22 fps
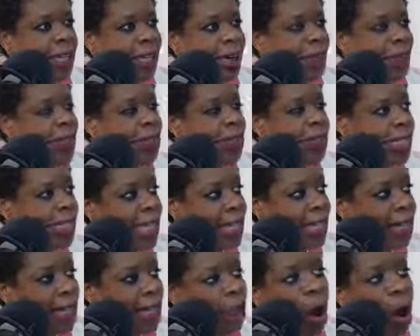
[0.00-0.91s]
I mean, not sad
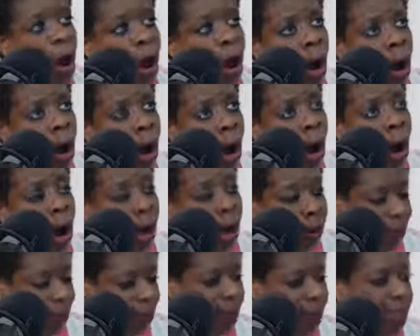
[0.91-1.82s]
like, oh,
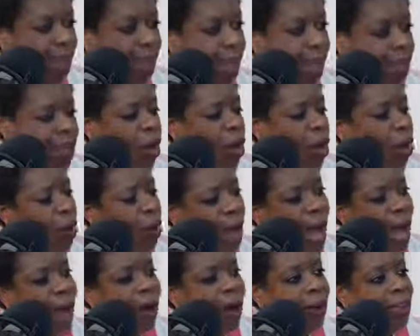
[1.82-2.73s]
but like,
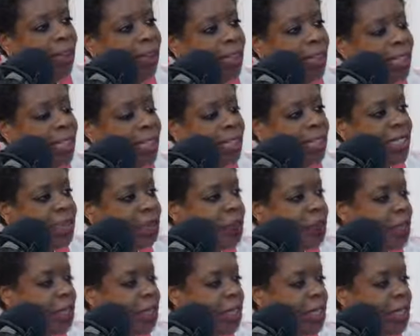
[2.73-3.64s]
wow, is this
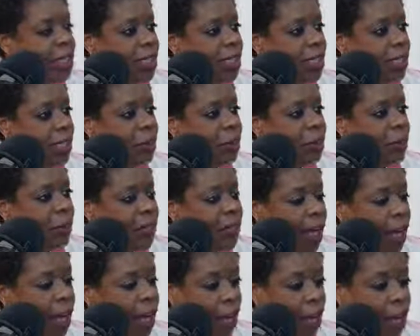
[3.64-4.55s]
what we've
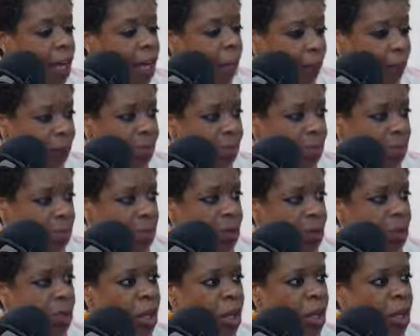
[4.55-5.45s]
we're coming to?